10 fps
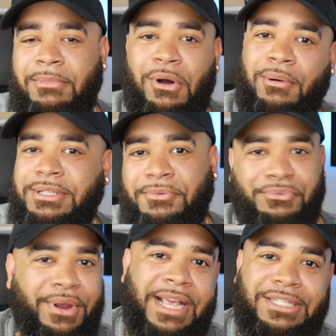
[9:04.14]
going with some
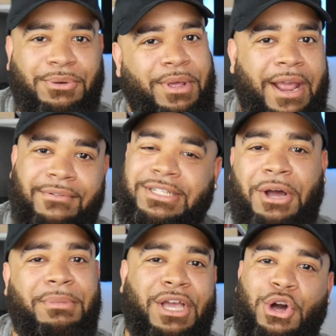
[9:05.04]
friends or whatever. It's
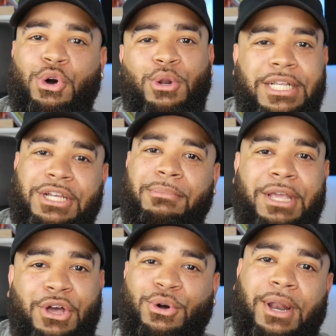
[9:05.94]
gonna be cool.
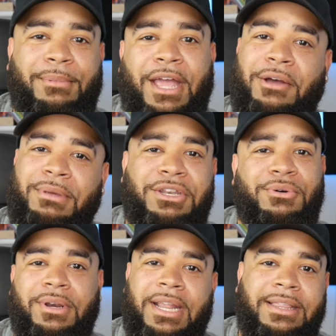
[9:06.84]
I'm not gonna be
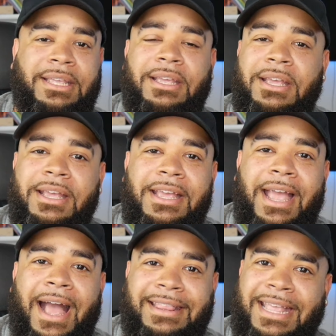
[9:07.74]
doing nothing.
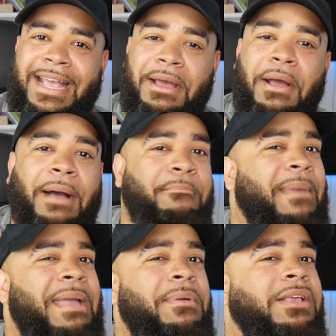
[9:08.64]
I think
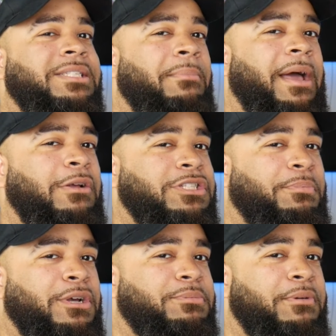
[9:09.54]
maybe somebody was
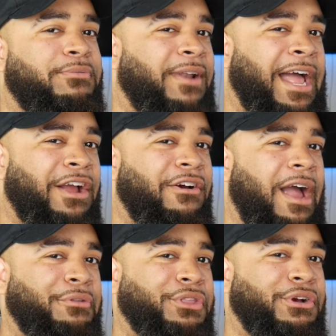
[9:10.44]
supposed to be flying her
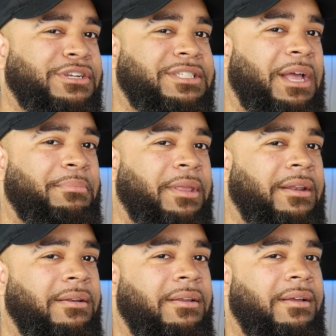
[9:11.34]
out there or something.
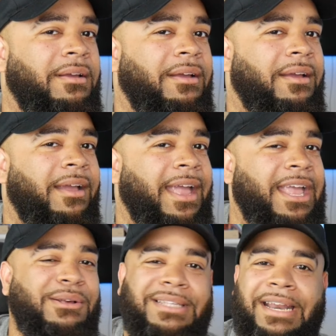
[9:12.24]
And
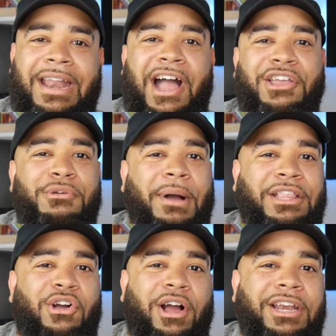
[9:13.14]
he was like, nah, you about
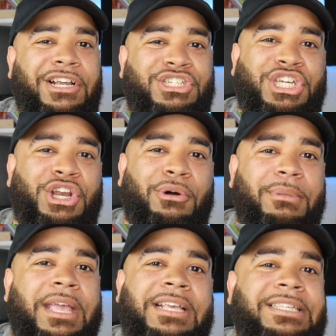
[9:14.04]
to go out there and cheat on
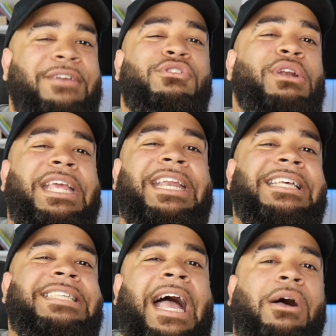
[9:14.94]
me. He was like, if you leave
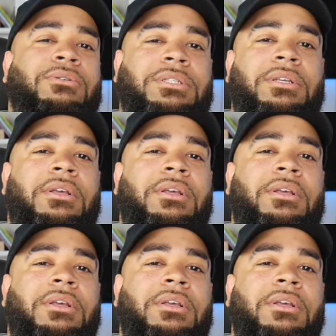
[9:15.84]
this house,